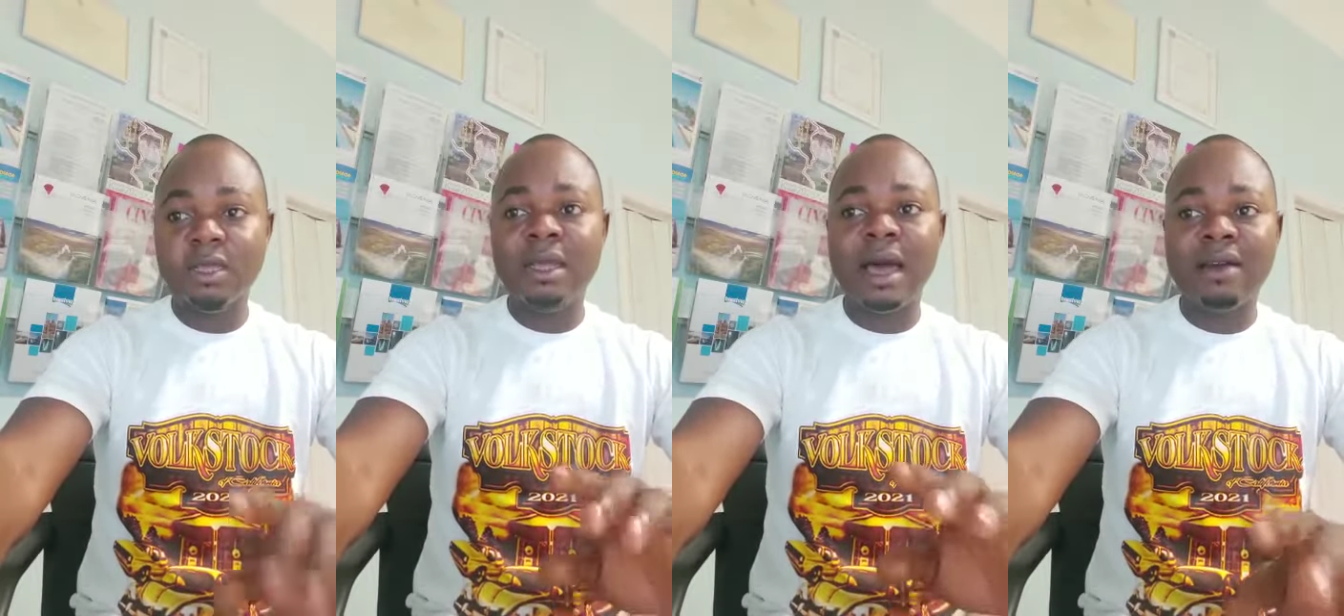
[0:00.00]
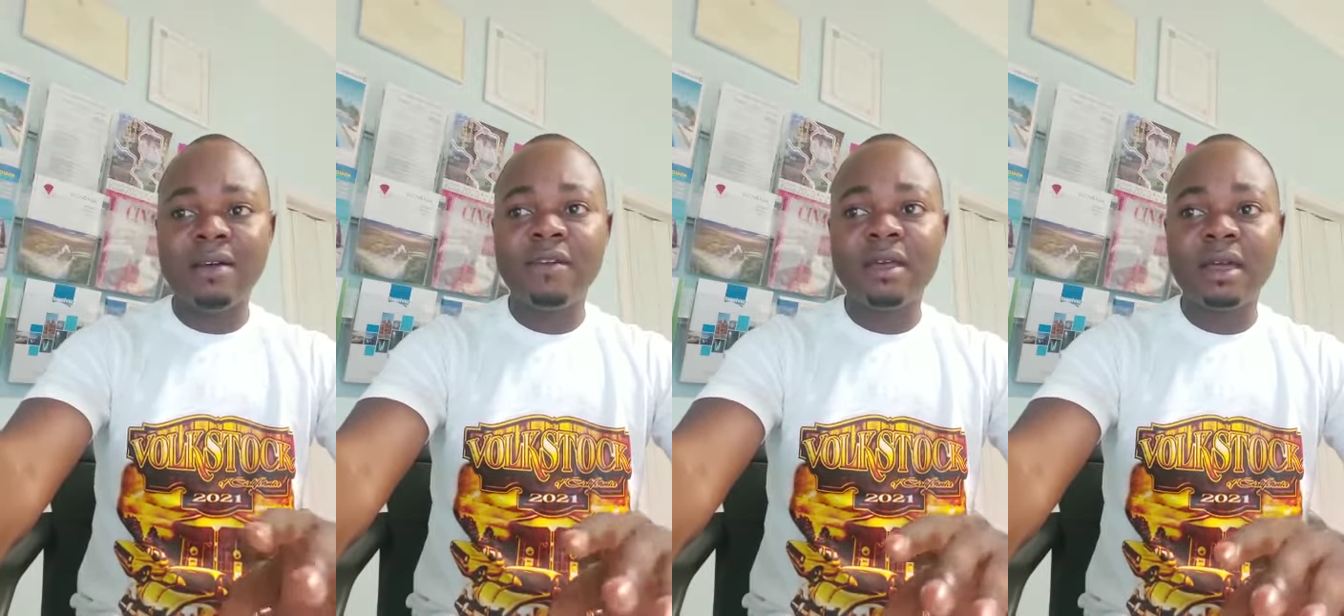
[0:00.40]
The
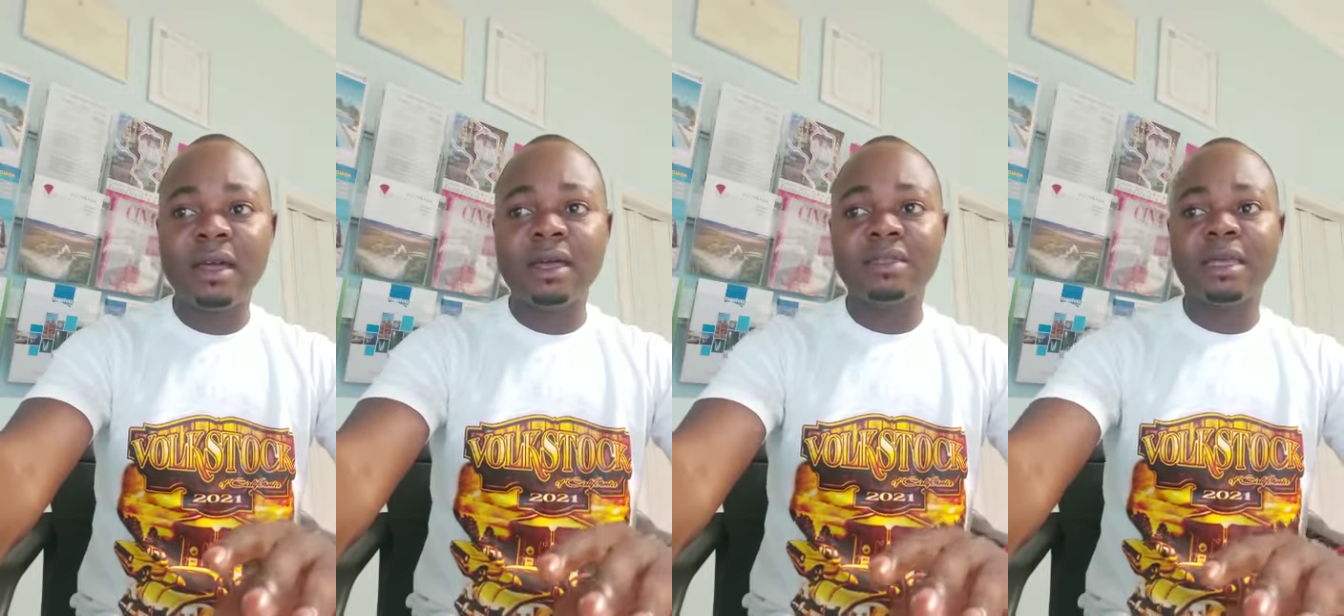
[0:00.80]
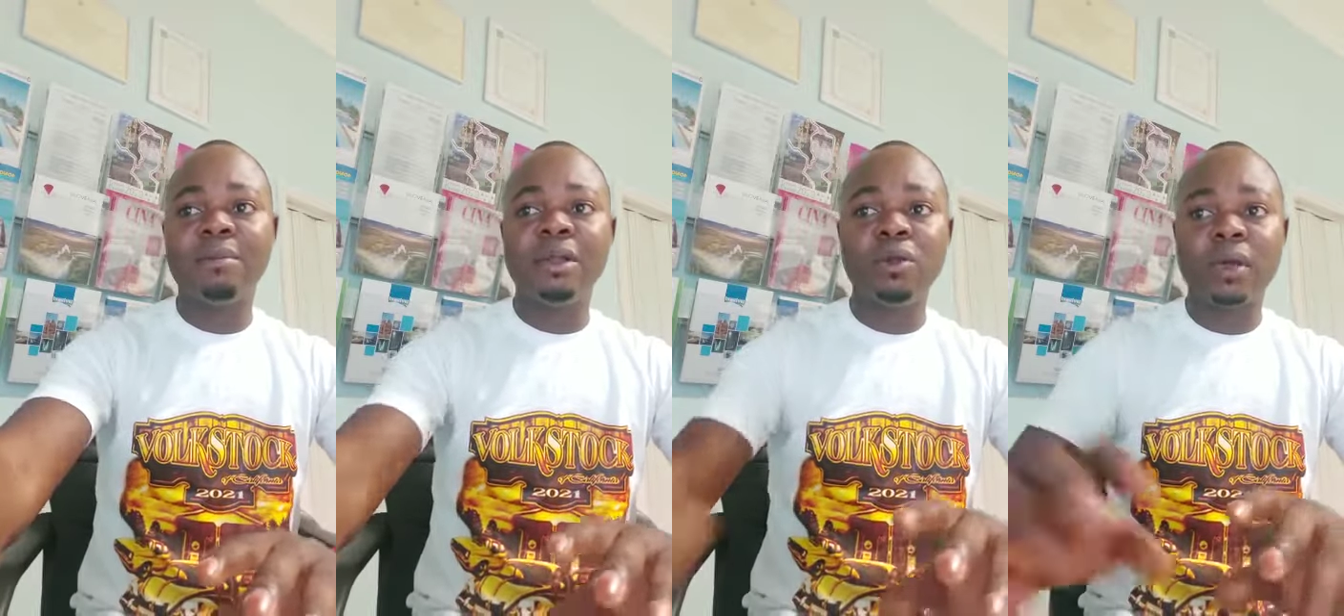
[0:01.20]
arrival can
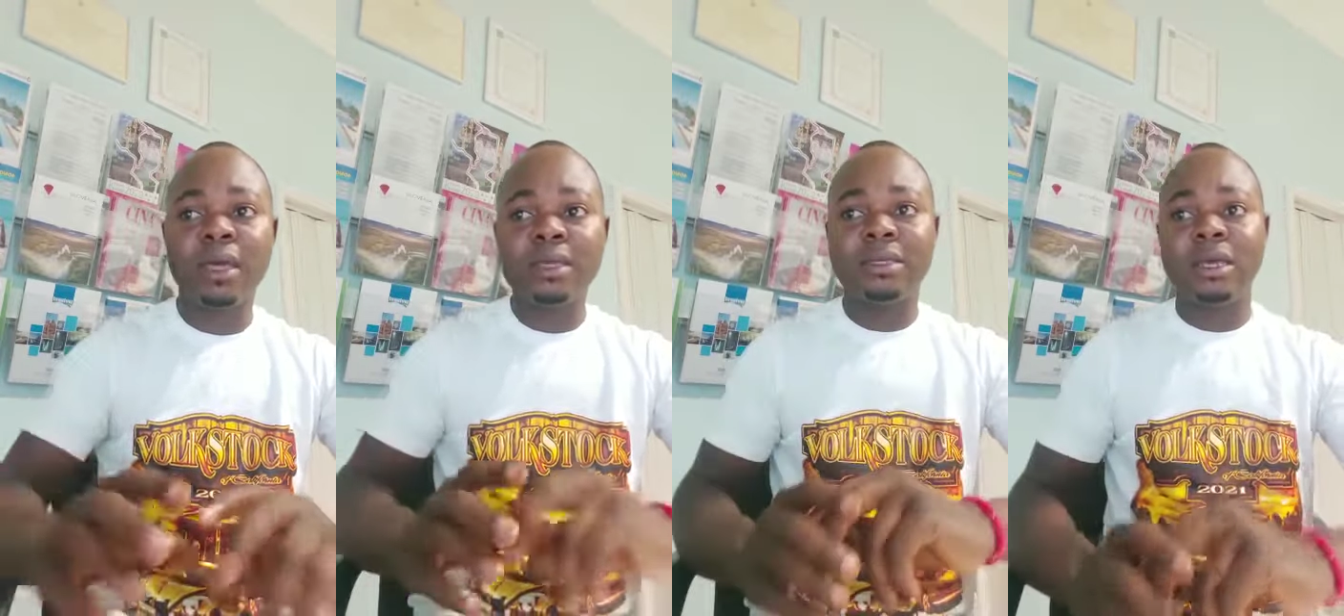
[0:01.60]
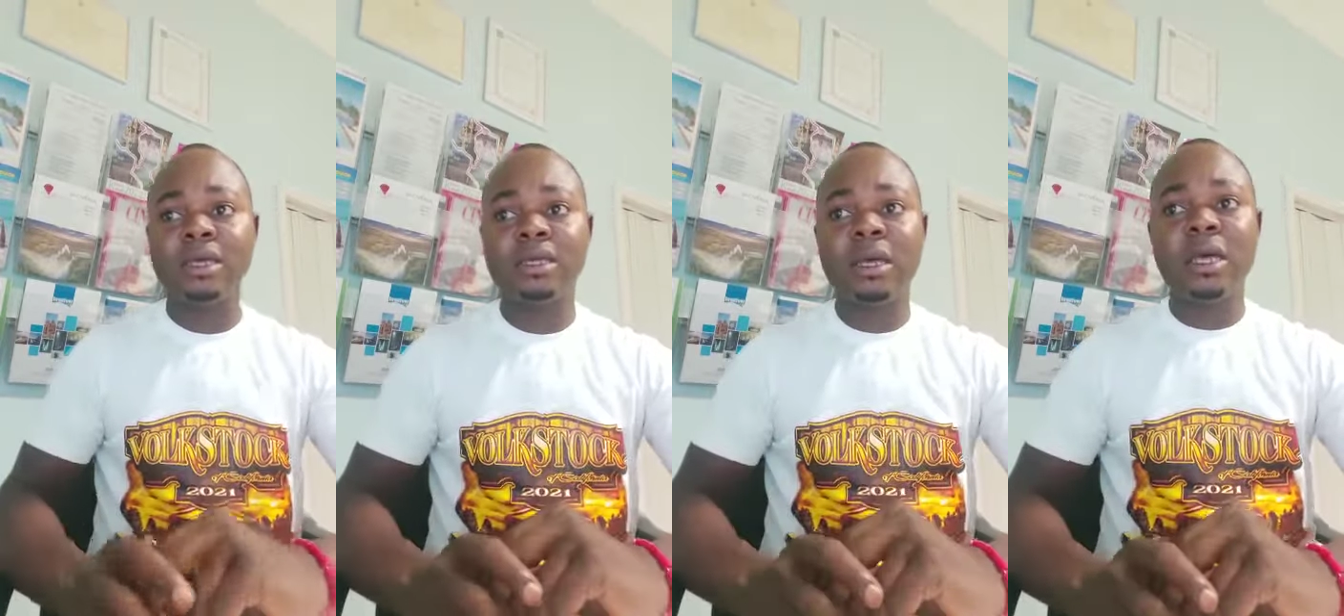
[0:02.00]
be
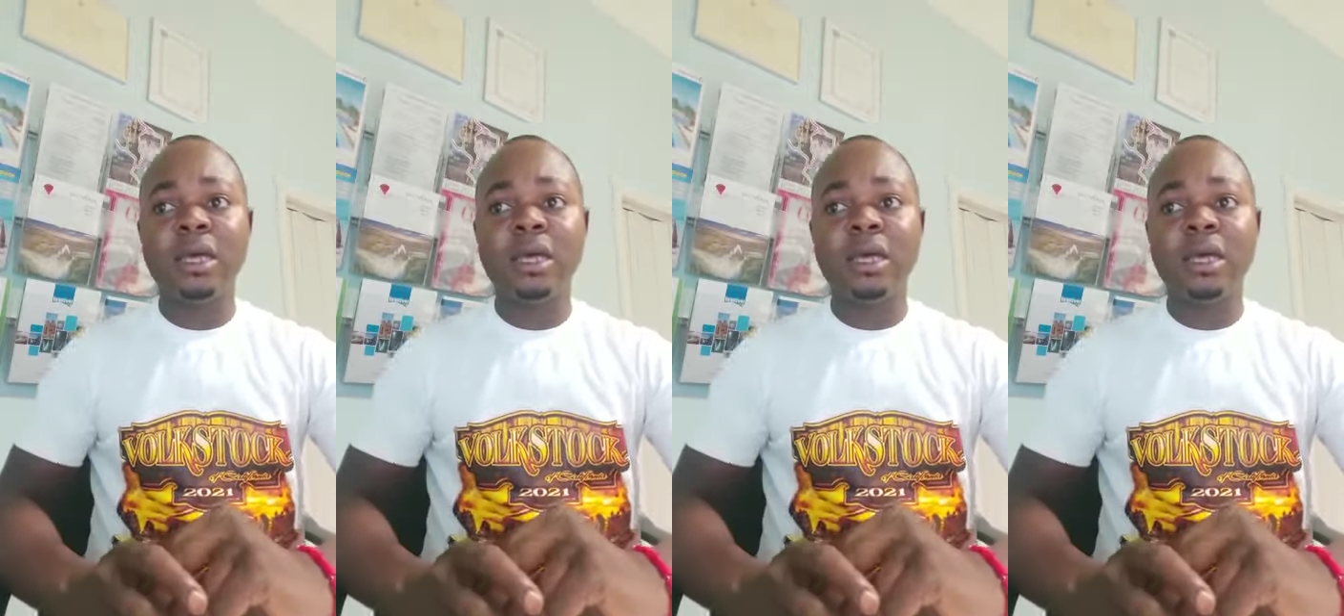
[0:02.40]
located